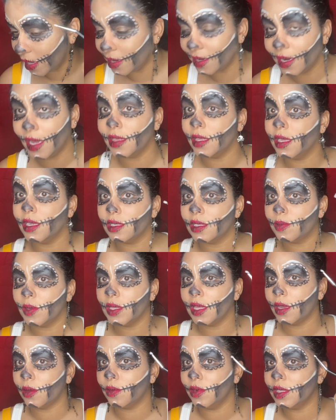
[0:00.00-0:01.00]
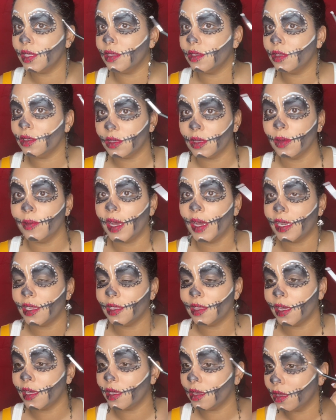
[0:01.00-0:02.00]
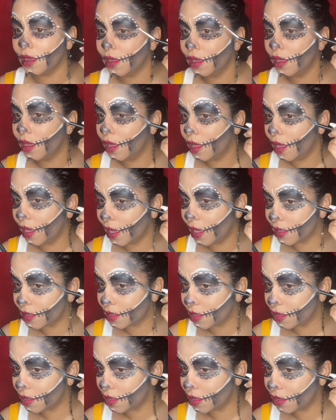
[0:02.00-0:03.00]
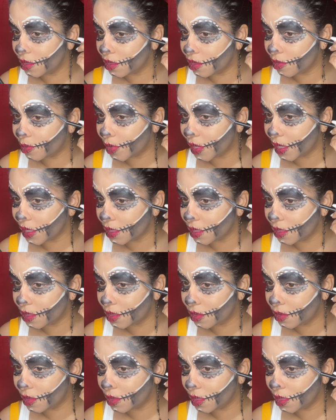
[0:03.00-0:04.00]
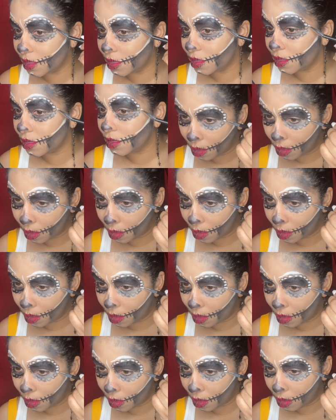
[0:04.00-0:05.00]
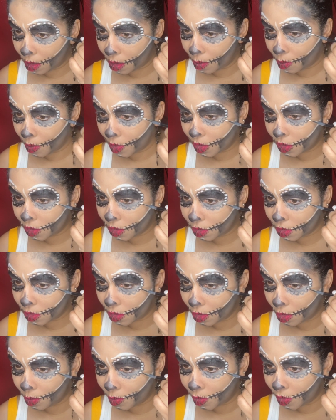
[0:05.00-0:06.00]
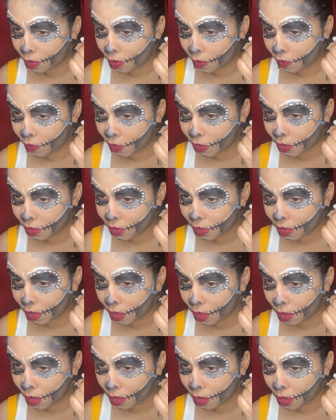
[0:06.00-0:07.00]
Not this, but like when somebody like has years and years of practice doing this, it can be so beautiful to see.